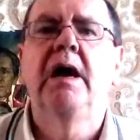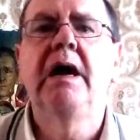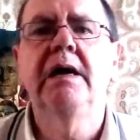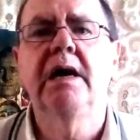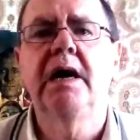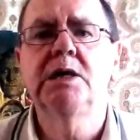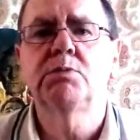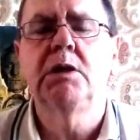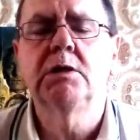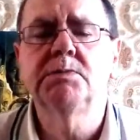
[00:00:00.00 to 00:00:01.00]
Hi guys,
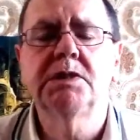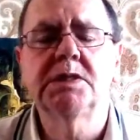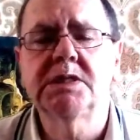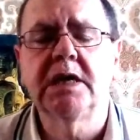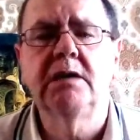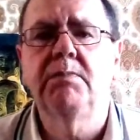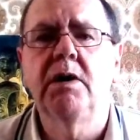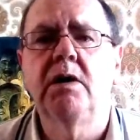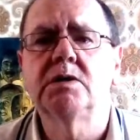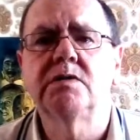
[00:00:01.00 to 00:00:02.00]
welcome to the second
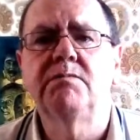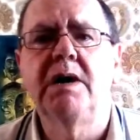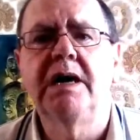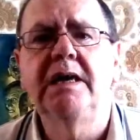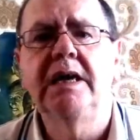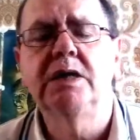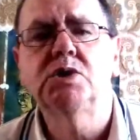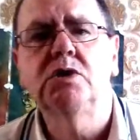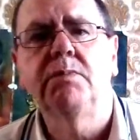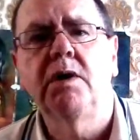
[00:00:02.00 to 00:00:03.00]
part of my uh,
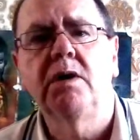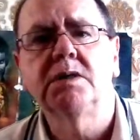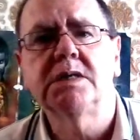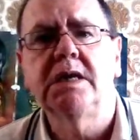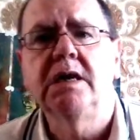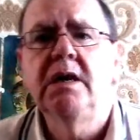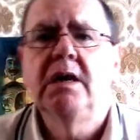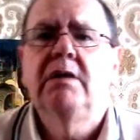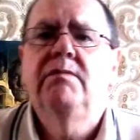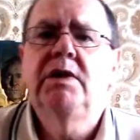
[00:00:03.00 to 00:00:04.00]
two-part uh,
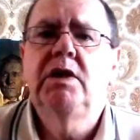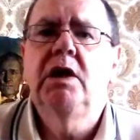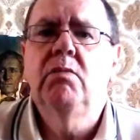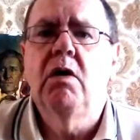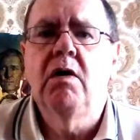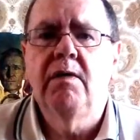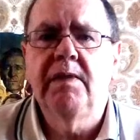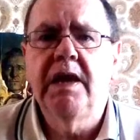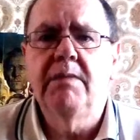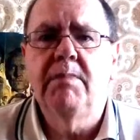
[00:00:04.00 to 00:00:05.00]
video on uh,
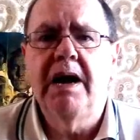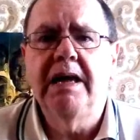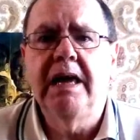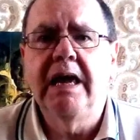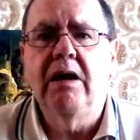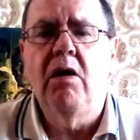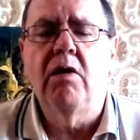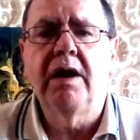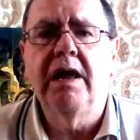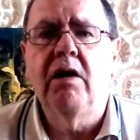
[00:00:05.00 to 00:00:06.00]
my uh,
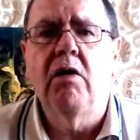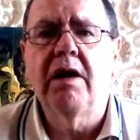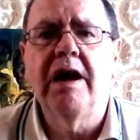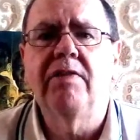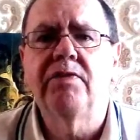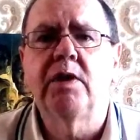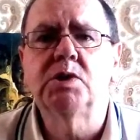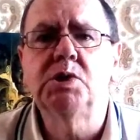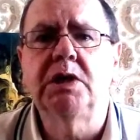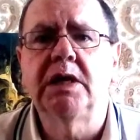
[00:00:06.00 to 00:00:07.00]
horror horror
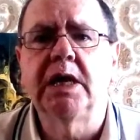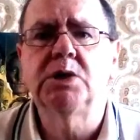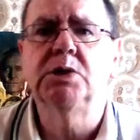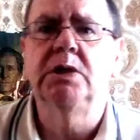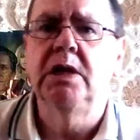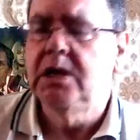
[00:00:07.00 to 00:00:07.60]
anthology collection.